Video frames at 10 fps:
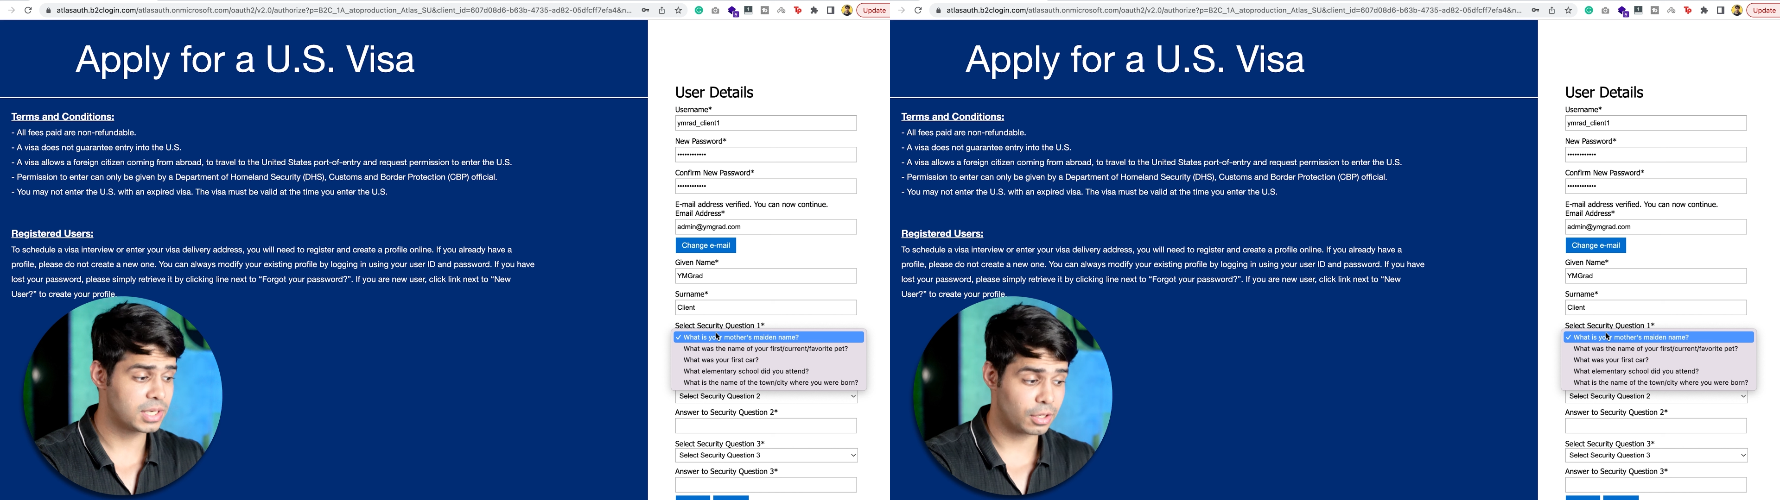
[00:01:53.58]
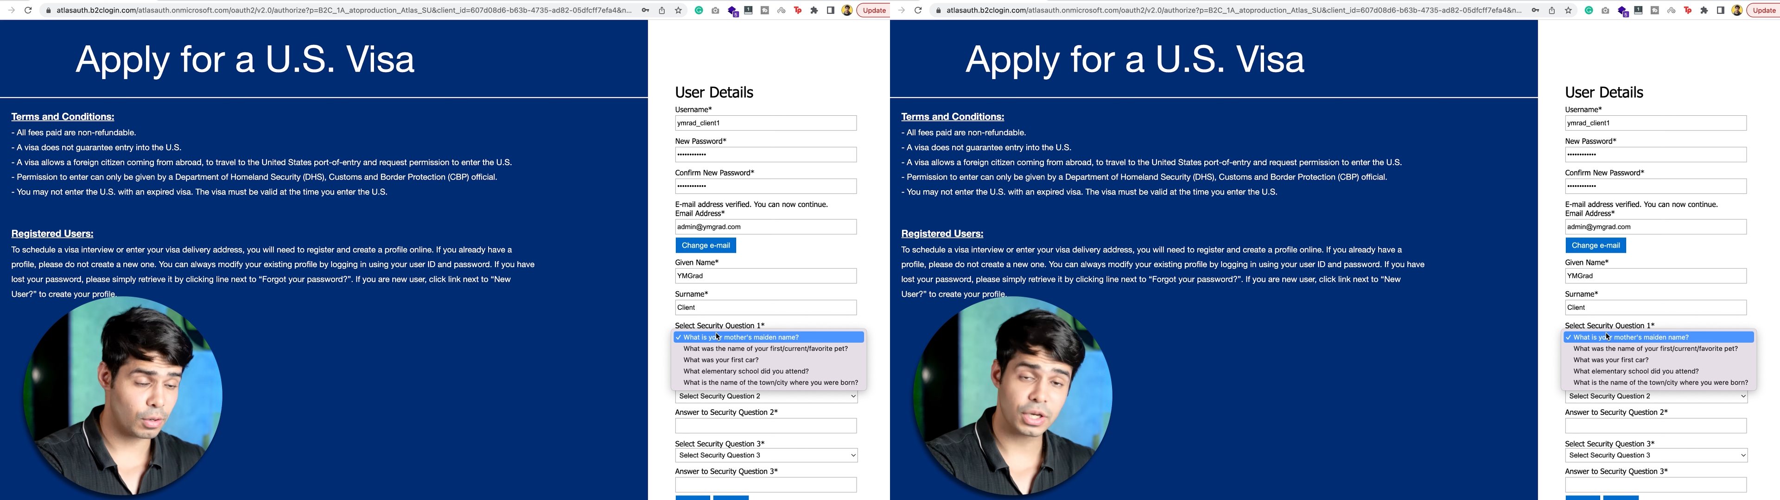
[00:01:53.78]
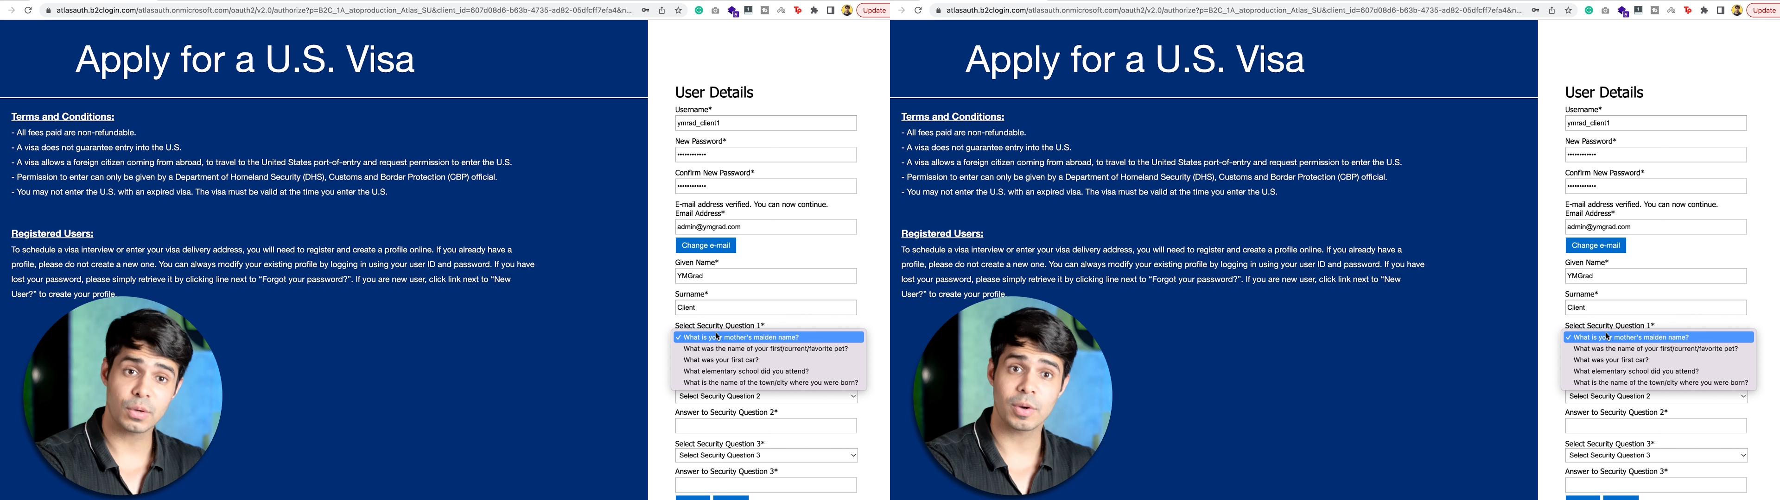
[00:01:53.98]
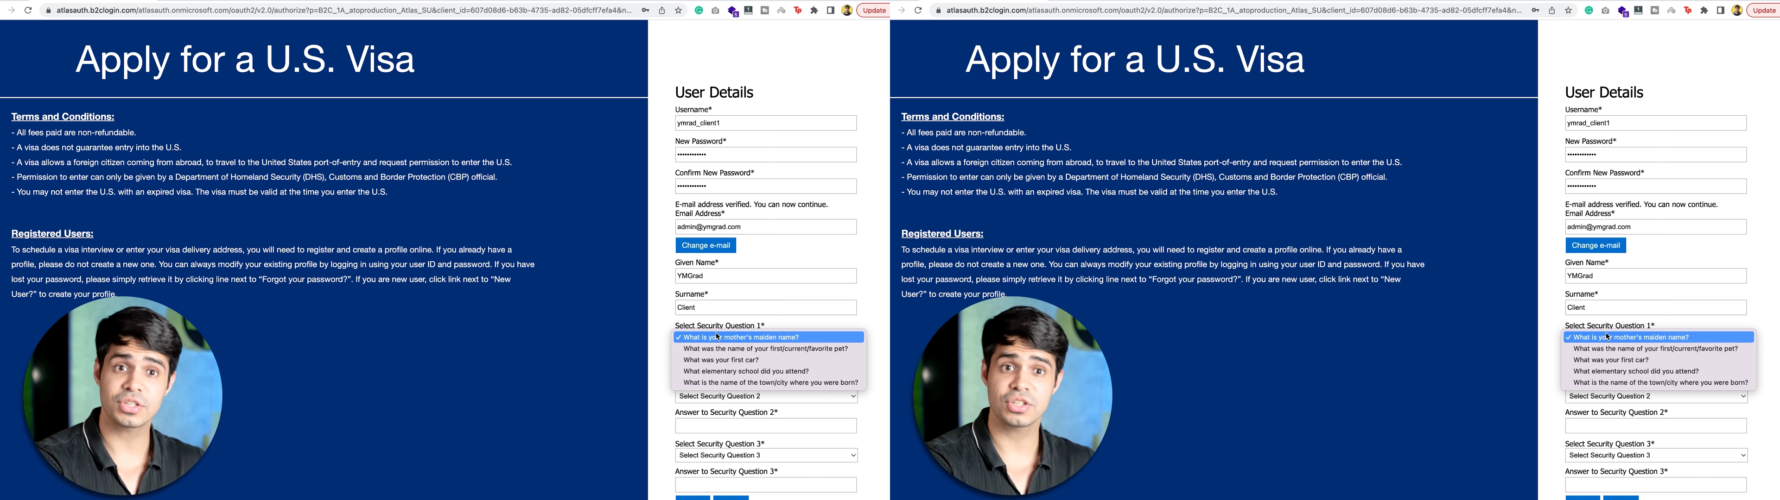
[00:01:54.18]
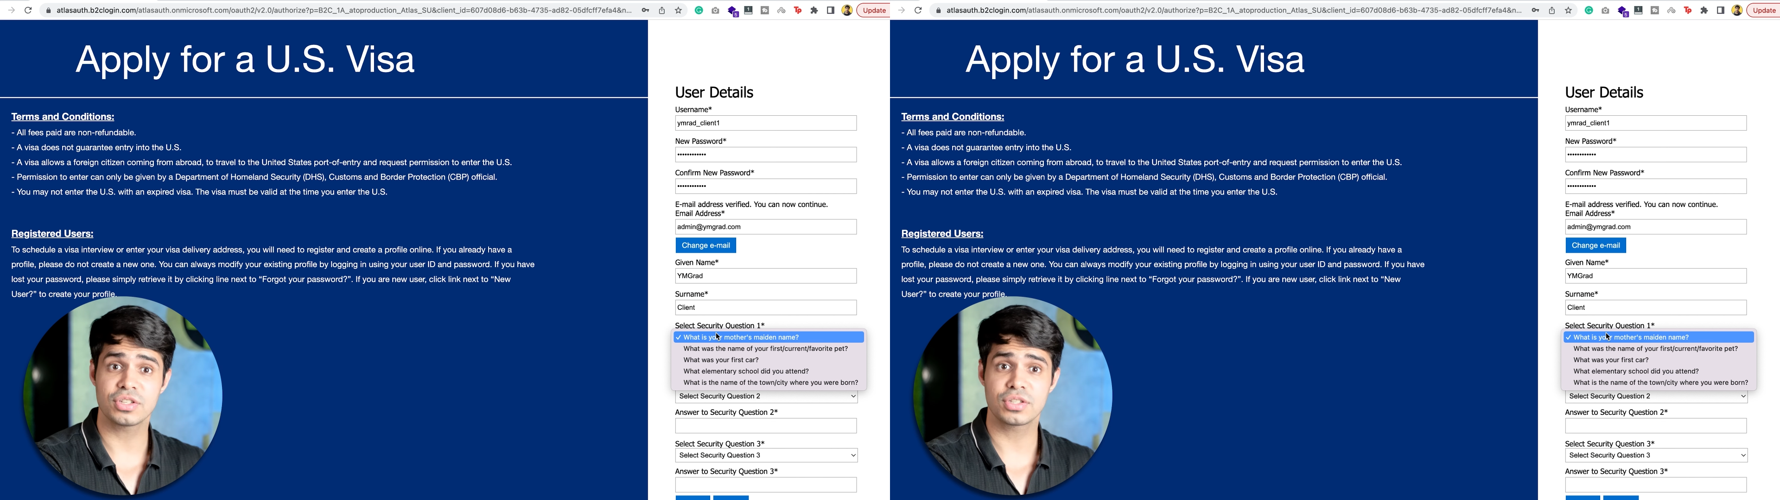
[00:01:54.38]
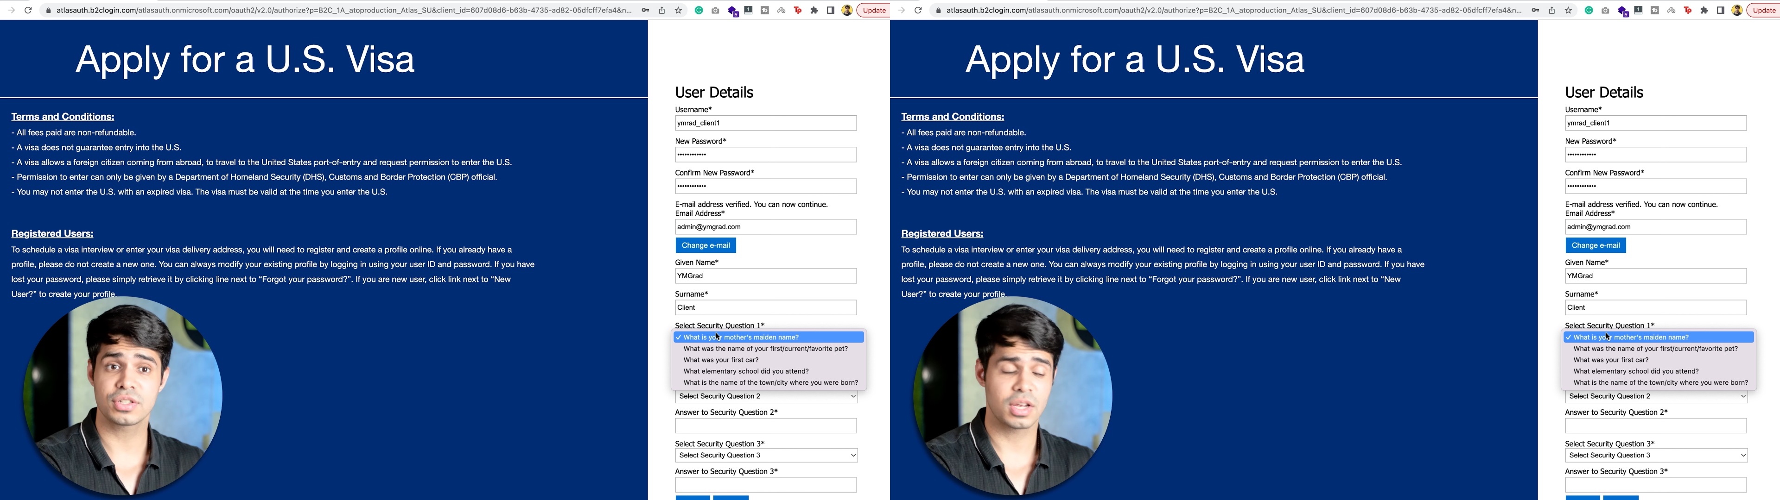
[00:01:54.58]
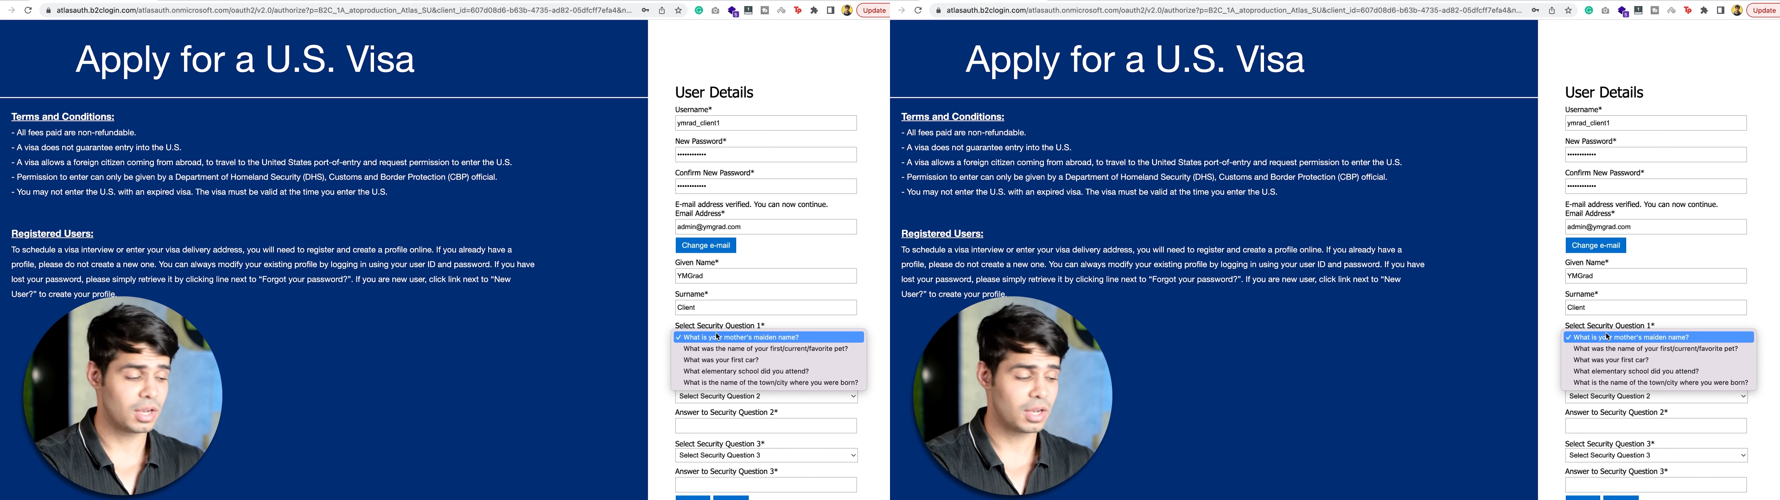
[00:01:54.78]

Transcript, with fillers: security questions.